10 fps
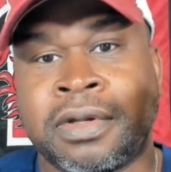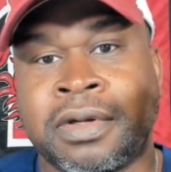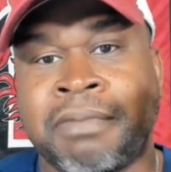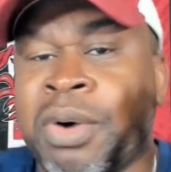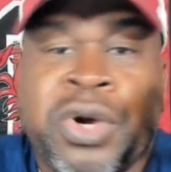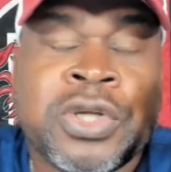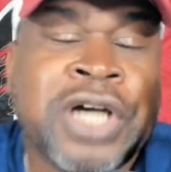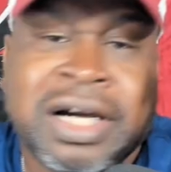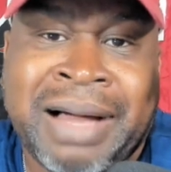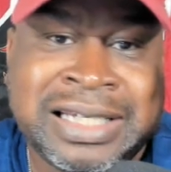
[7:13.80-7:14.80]
But we don't
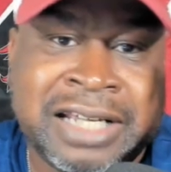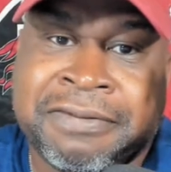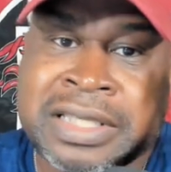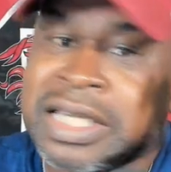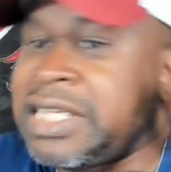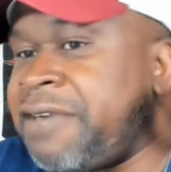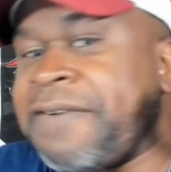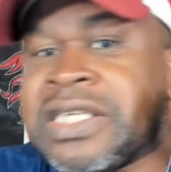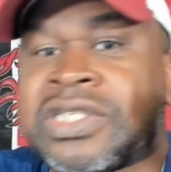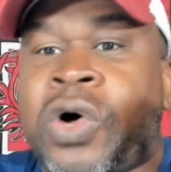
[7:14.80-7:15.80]
talk about defense because
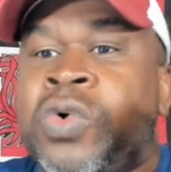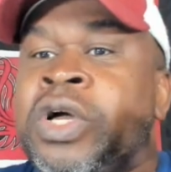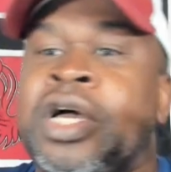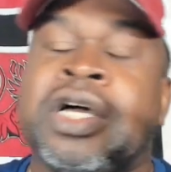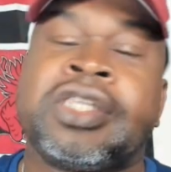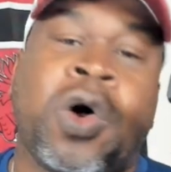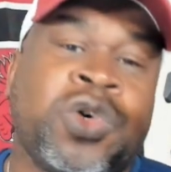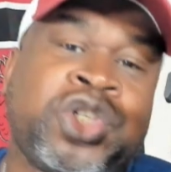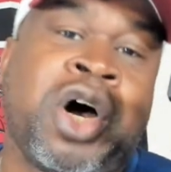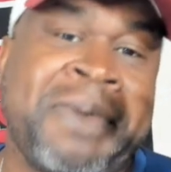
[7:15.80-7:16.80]
defense don't don't
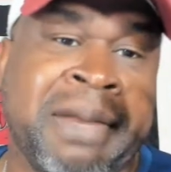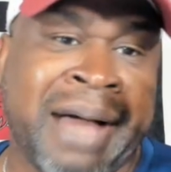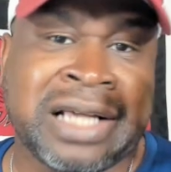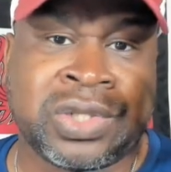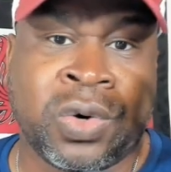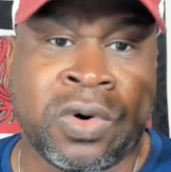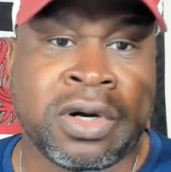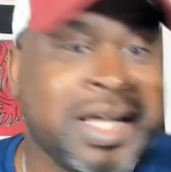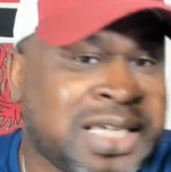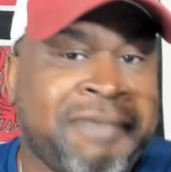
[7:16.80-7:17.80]
show up in the box score
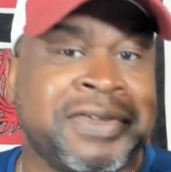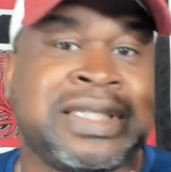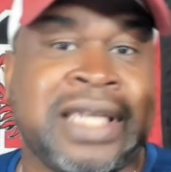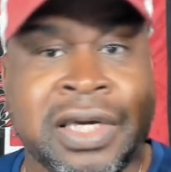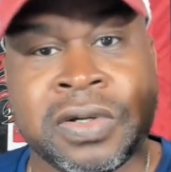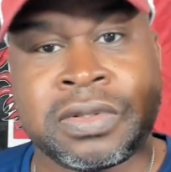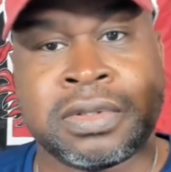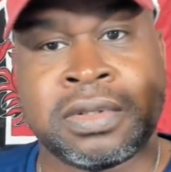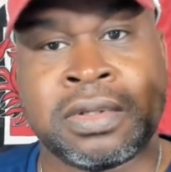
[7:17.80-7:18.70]
except for steals.